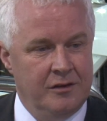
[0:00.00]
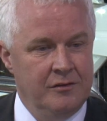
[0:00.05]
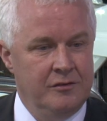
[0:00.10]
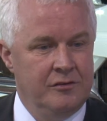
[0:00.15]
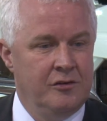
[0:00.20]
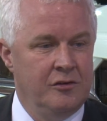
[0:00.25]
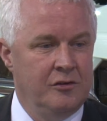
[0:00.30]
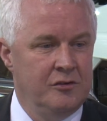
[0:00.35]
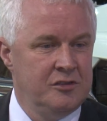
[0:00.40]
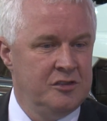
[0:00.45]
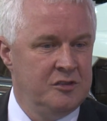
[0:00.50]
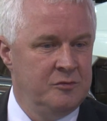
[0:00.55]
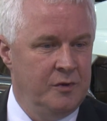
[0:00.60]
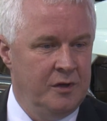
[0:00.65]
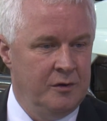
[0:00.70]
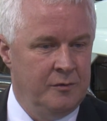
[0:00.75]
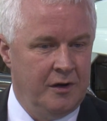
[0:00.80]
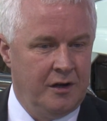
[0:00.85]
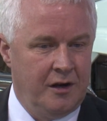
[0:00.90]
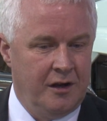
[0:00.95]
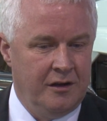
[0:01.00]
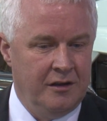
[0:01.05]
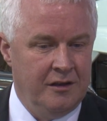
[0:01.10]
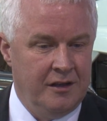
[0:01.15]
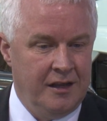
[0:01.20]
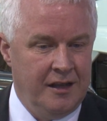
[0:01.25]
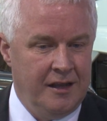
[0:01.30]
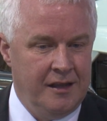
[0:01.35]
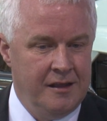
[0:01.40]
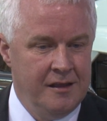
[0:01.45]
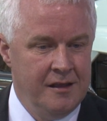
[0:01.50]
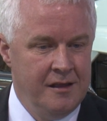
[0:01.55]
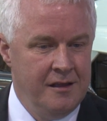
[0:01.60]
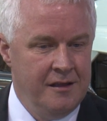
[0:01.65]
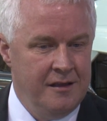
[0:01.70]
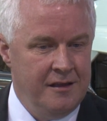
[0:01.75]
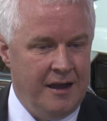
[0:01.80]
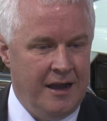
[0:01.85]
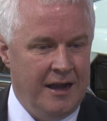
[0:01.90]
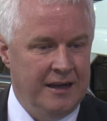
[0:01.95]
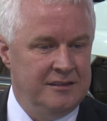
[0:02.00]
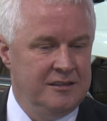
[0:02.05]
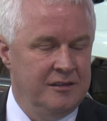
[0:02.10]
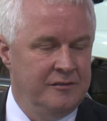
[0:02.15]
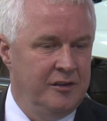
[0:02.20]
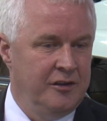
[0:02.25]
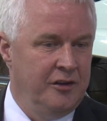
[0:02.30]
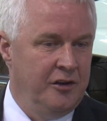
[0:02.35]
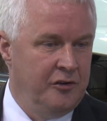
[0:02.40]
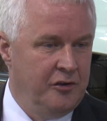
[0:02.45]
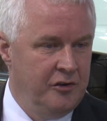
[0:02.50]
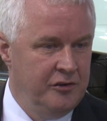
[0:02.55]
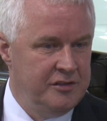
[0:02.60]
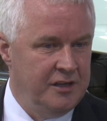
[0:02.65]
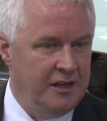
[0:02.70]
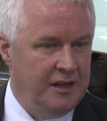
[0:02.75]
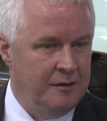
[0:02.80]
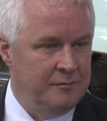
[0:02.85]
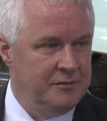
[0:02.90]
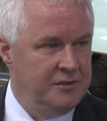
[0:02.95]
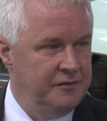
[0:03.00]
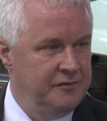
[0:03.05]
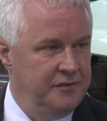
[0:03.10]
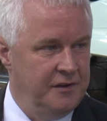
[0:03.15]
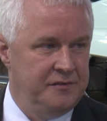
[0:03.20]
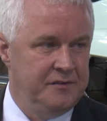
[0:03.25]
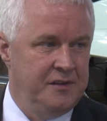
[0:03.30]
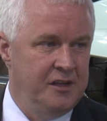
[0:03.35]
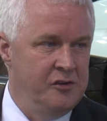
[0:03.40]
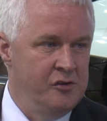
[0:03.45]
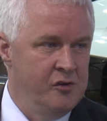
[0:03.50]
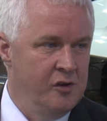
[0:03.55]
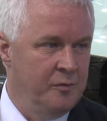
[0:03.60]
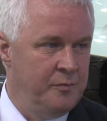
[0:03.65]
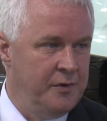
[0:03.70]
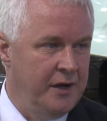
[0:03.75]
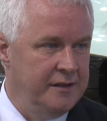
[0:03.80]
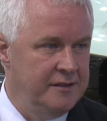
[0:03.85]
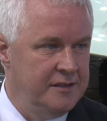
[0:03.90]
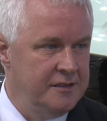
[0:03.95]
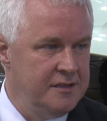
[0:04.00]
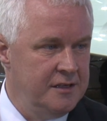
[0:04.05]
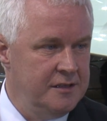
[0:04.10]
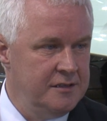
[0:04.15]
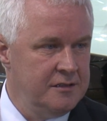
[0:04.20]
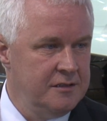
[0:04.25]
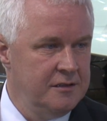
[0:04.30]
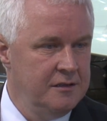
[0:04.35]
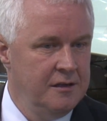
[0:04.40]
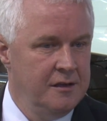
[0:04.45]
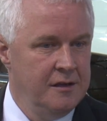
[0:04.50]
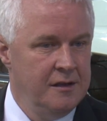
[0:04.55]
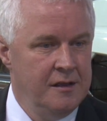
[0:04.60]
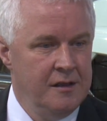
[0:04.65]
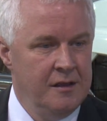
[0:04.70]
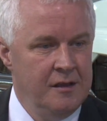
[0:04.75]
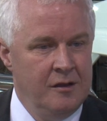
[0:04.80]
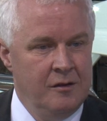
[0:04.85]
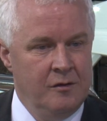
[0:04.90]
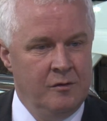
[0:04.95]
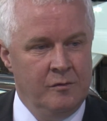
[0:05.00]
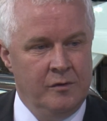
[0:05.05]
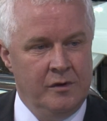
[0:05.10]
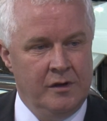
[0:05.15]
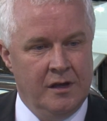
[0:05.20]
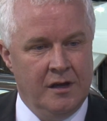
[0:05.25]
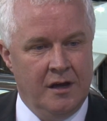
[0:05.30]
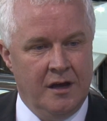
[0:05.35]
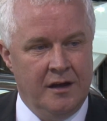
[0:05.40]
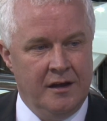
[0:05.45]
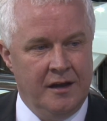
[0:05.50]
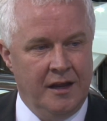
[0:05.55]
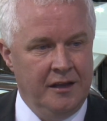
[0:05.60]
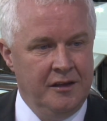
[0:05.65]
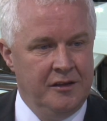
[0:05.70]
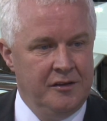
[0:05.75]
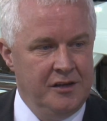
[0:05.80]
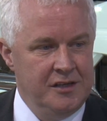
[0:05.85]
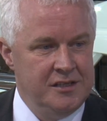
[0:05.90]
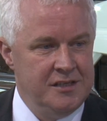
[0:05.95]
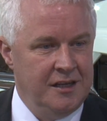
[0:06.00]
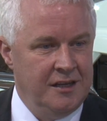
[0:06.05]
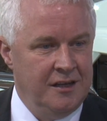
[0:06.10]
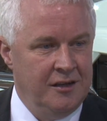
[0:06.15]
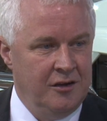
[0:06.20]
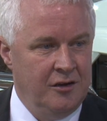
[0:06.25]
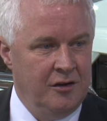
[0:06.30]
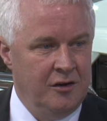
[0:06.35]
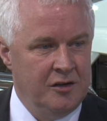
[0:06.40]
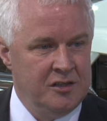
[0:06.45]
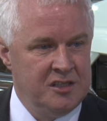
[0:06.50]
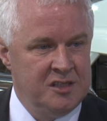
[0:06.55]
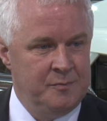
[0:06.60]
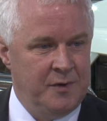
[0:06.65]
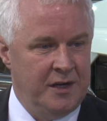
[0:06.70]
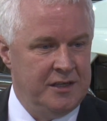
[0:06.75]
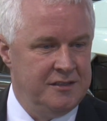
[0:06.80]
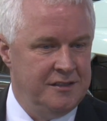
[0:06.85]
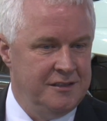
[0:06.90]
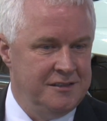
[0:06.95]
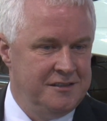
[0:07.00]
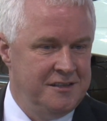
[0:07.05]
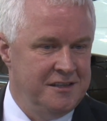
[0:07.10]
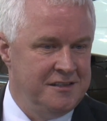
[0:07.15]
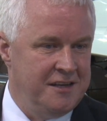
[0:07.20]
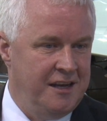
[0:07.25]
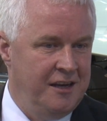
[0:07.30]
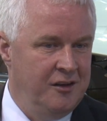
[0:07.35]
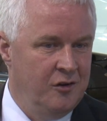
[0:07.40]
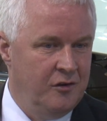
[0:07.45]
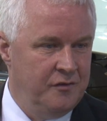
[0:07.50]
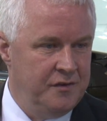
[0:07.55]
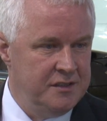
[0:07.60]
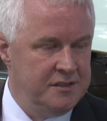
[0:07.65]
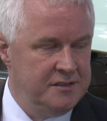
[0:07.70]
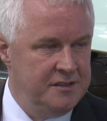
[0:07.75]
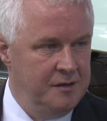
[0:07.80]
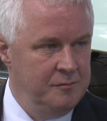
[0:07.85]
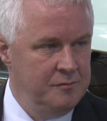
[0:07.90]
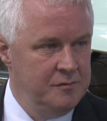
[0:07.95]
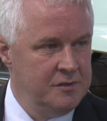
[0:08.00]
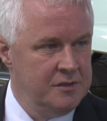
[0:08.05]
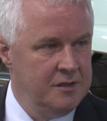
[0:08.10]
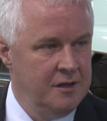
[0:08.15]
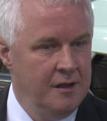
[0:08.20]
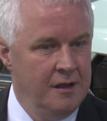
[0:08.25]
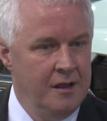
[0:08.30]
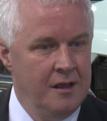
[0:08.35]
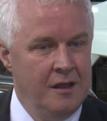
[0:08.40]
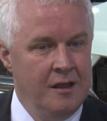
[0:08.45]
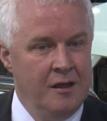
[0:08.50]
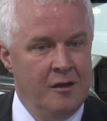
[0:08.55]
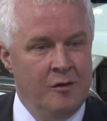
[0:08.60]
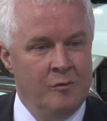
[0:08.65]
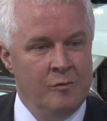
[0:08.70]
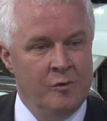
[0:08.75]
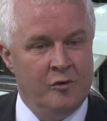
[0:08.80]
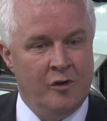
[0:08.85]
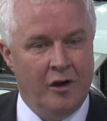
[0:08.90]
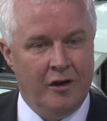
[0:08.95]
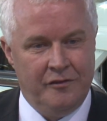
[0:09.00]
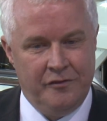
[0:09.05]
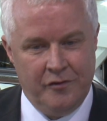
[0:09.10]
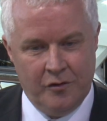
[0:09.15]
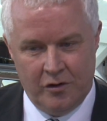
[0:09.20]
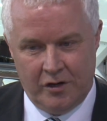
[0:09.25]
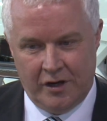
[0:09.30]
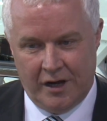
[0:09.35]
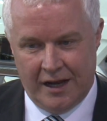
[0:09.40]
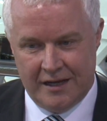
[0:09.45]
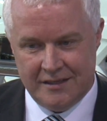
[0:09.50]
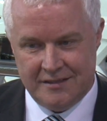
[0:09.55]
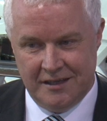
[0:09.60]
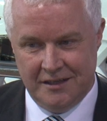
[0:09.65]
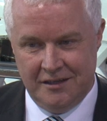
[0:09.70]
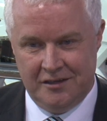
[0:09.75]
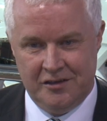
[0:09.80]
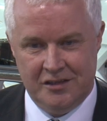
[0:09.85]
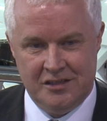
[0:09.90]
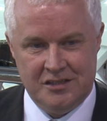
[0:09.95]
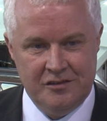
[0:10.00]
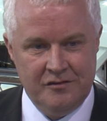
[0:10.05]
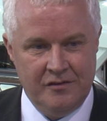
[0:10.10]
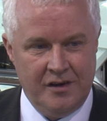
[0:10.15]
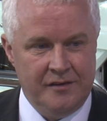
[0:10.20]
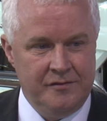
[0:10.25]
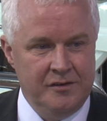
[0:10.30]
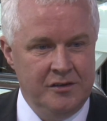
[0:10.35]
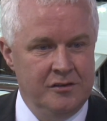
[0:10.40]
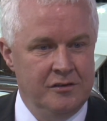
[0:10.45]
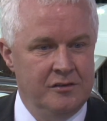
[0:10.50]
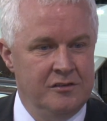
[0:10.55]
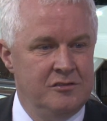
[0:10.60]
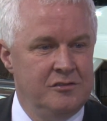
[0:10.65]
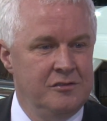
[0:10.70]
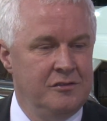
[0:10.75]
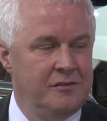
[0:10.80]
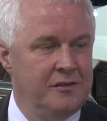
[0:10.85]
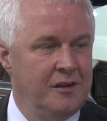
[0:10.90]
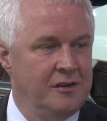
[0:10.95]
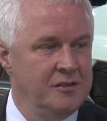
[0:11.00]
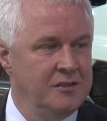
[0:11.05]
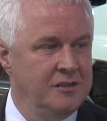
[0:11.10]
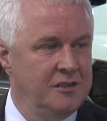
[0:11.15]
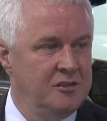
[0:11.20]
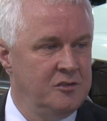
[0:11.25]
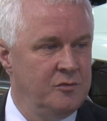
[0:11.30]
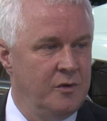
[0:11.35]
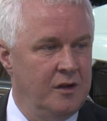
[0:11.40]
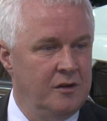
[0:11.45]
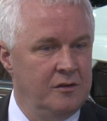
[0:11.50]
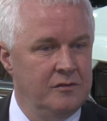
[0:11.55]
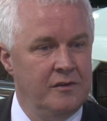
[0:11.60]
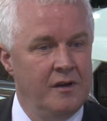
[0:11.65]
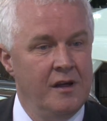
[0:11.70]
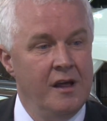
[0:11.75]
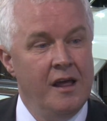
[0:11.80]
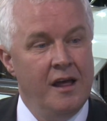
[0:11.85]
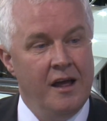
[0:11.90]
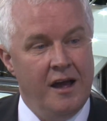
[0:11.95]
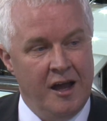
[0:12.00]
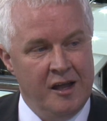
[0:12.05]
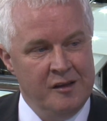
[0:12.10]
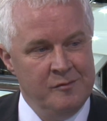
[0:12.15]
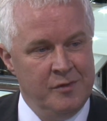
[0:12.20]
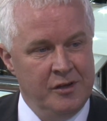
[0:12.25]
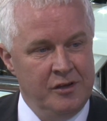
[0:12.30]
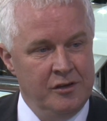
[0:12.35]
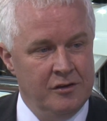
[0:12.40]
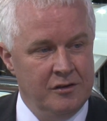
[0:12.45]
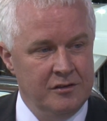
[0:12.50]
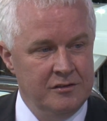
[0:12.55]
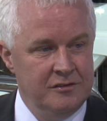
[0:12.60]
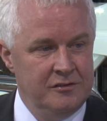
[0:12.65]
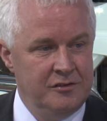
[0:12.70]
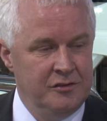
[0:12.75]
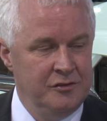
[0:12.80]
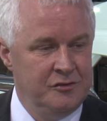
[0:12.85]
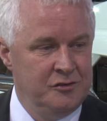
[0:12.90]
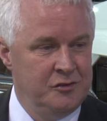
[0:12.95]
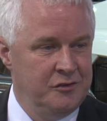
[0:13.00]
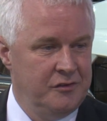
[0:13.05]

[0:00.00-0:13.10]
South Coast, where we're currently actively recruiting up to 50 new apprentices. We are increasing our specialist design office teams. We've got a forecast increase in revenue in 2012 and beyond to